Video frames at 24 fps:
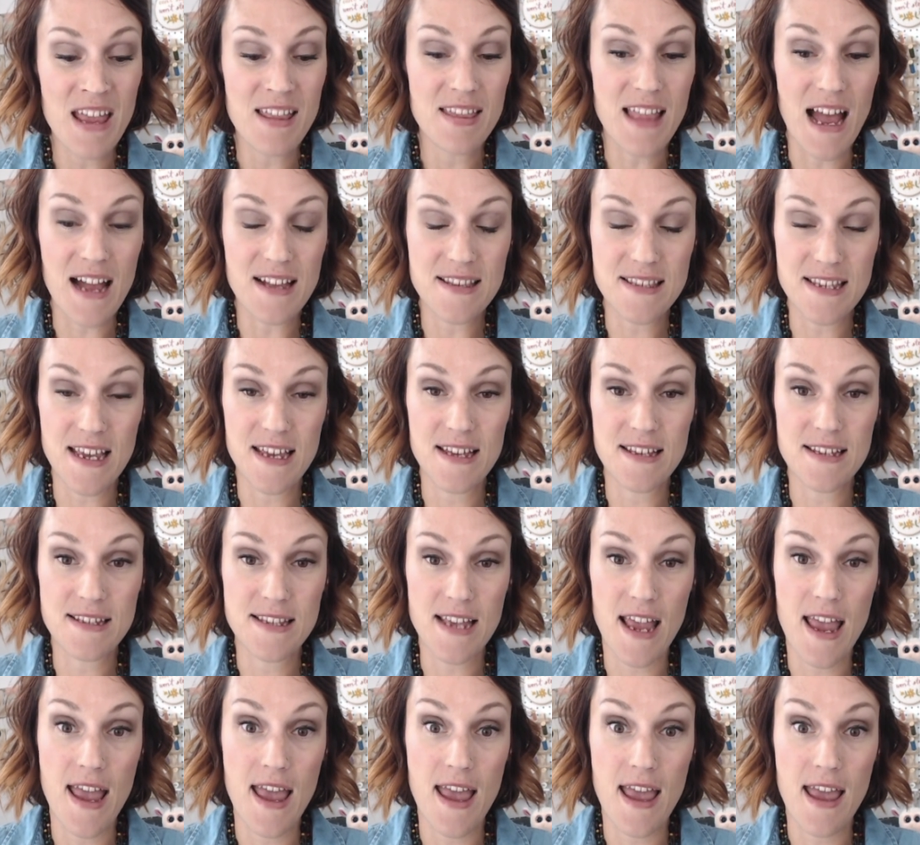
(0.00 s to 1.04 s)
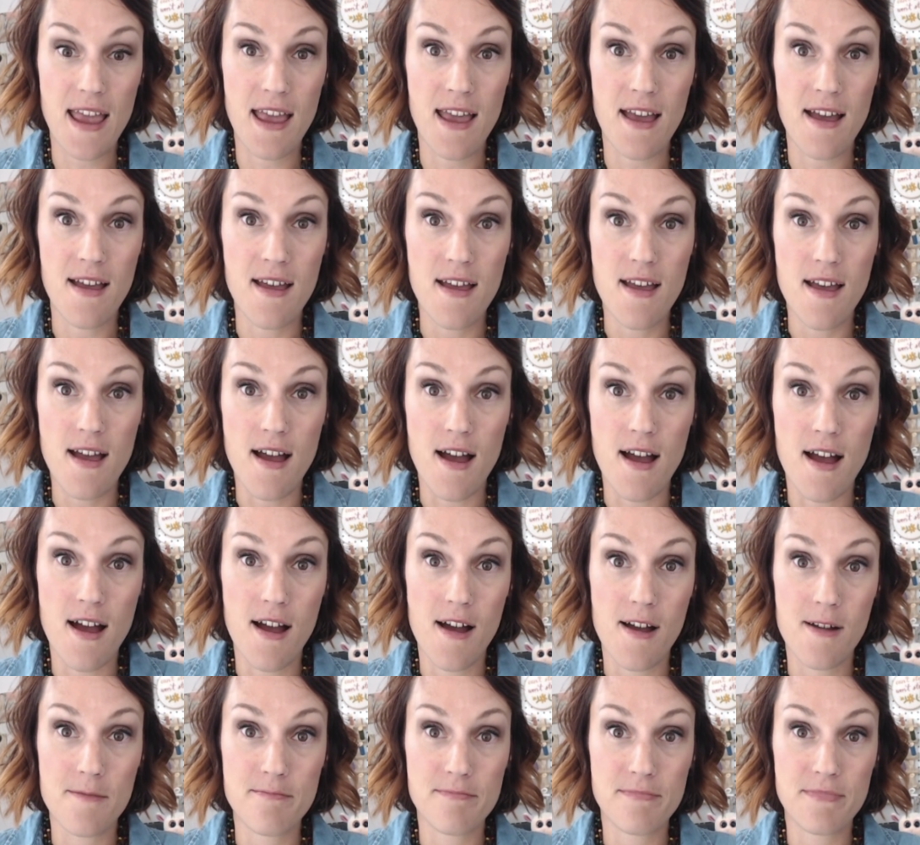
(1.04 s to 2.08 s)
That is a
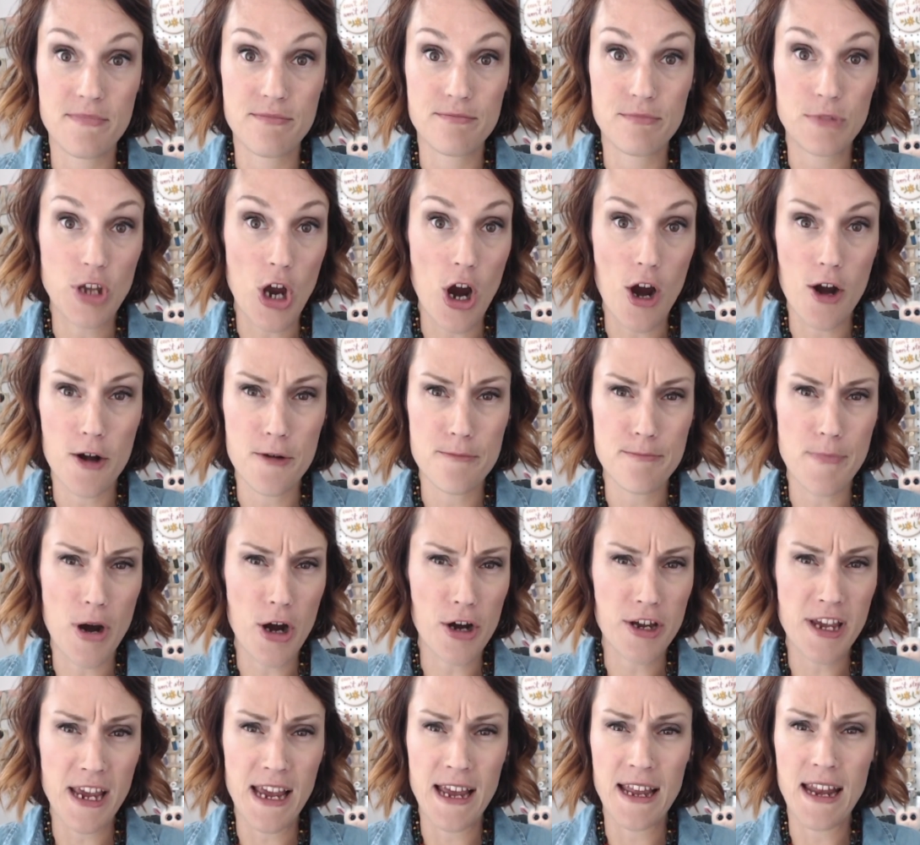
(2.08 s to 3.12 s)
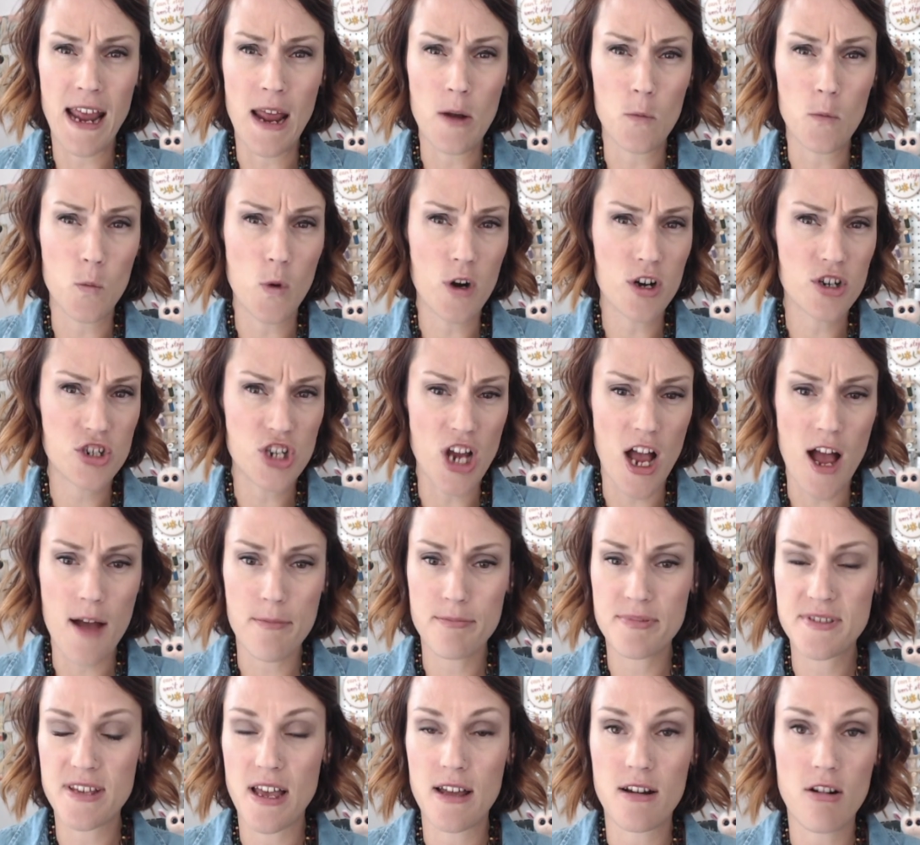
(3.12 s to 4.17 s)
yarn market and
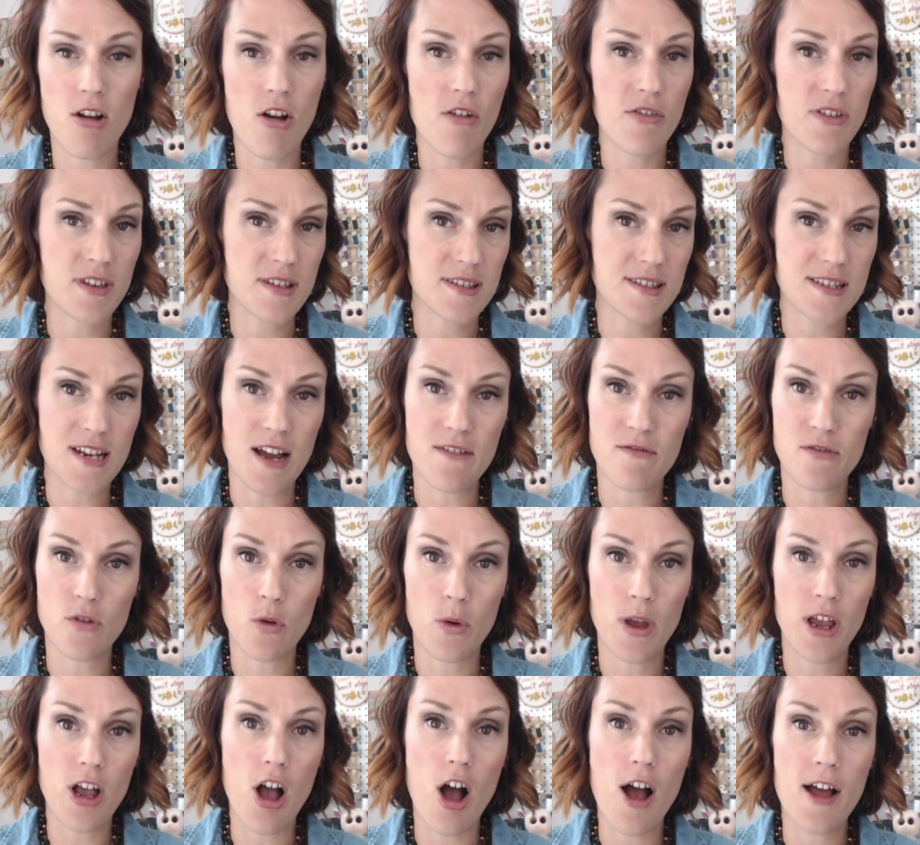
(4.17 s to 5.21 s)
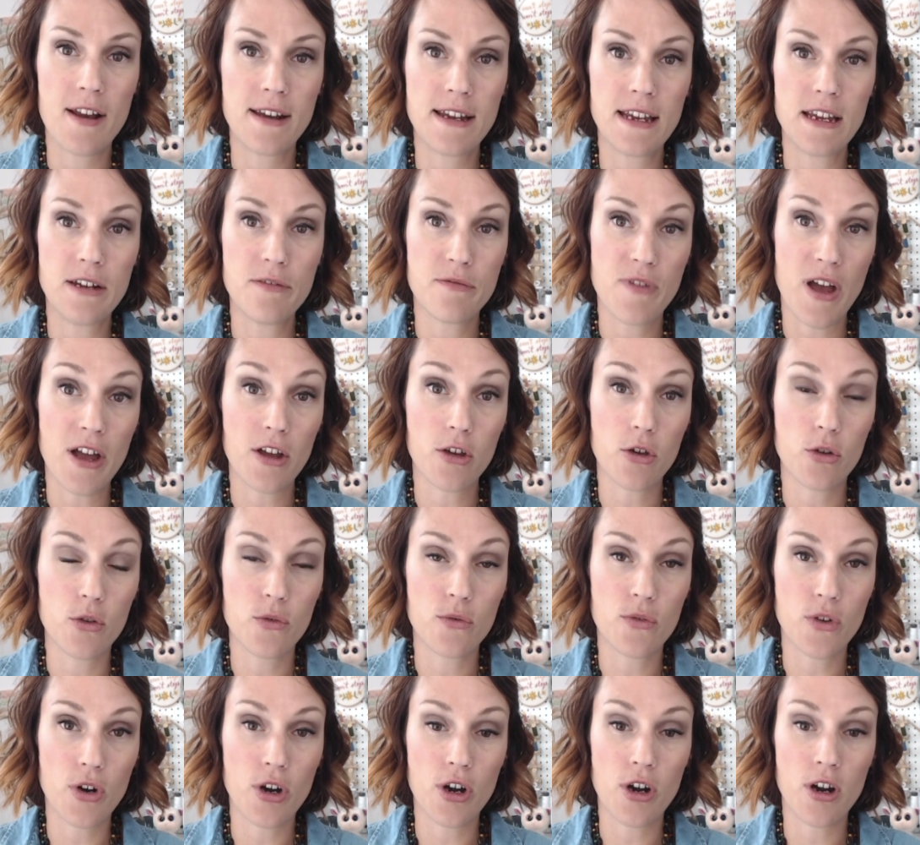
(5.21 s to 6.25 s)
workshops and all this stuff going on in
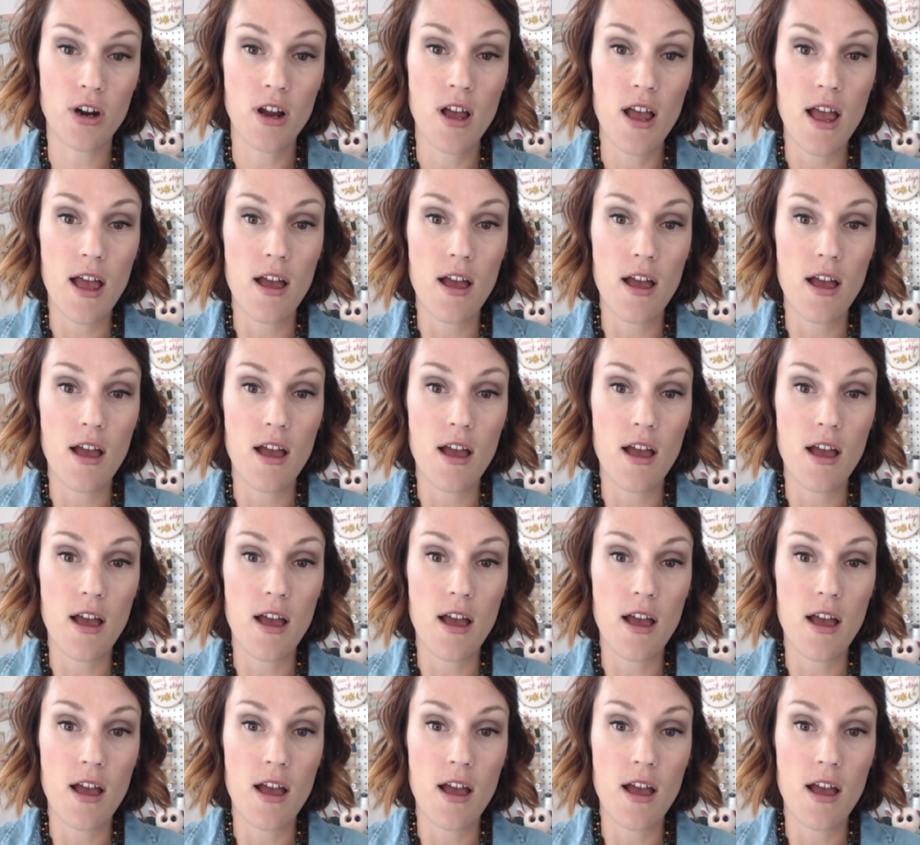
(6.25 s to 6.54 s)
Vancouver,